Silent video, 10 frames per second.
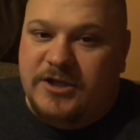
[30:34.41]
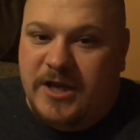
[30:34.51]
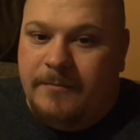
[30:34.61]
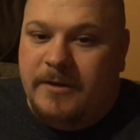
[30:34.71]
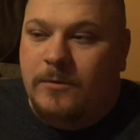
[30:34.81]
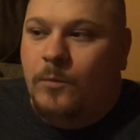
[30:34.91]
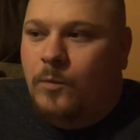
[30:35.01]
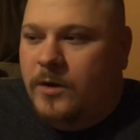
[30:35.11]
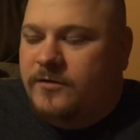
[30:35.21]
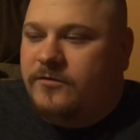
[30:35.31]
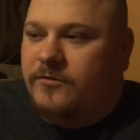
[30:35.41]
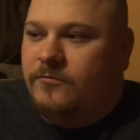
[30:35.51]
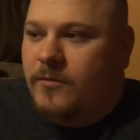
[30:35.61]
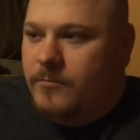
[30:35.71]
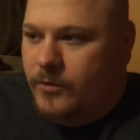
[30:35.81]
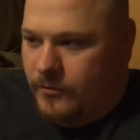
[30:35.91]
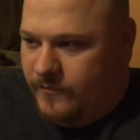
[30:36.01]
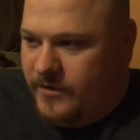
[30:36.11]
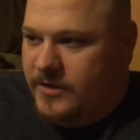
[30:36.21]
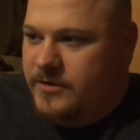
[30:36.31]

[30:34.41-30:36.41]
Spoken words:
champion once removed.